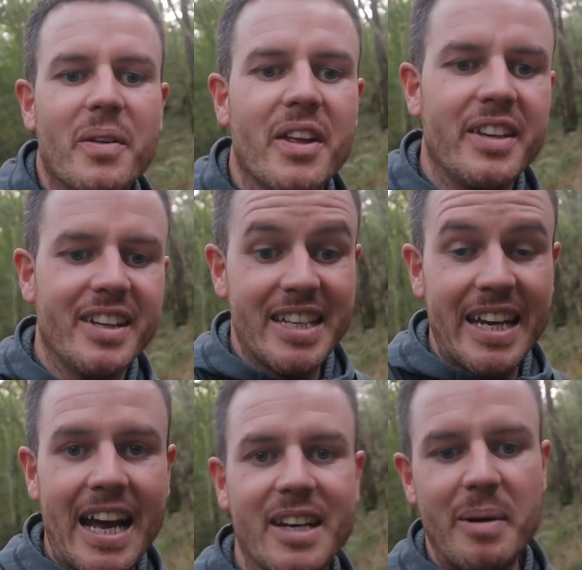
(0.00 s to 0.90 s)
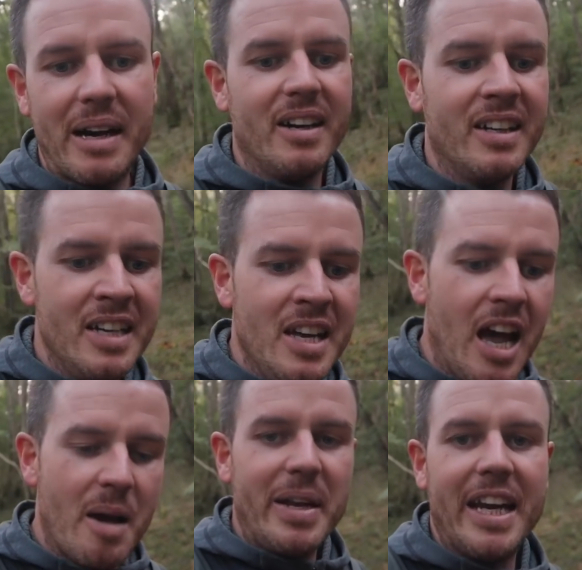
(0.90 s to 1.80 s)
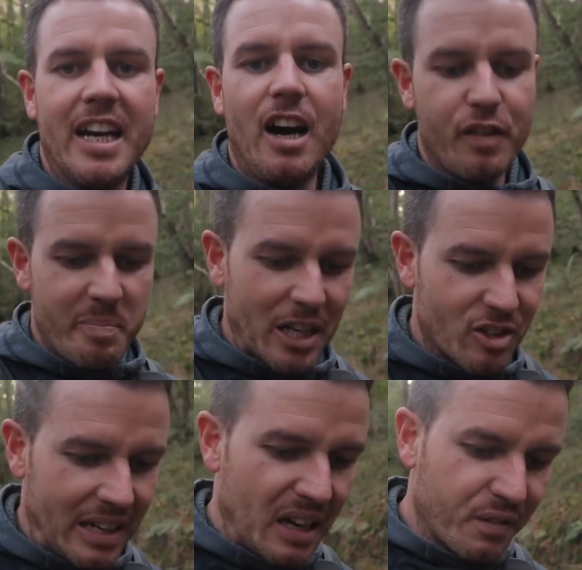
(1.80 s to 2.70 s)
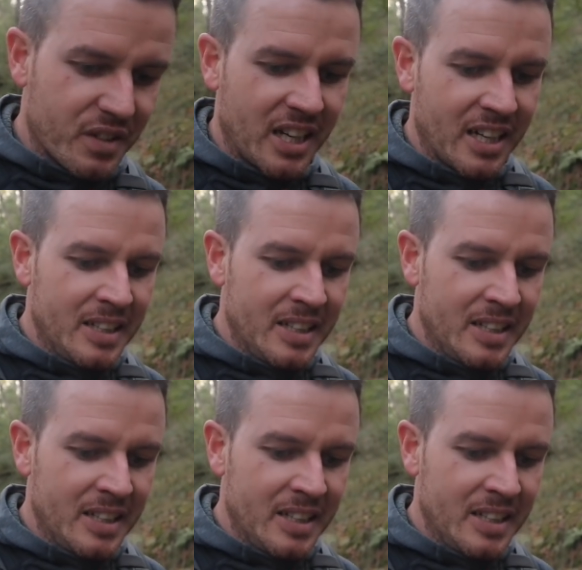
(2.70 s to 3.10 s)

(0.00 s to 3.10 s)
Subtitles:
And then it said it had about a minute and a half of battery left.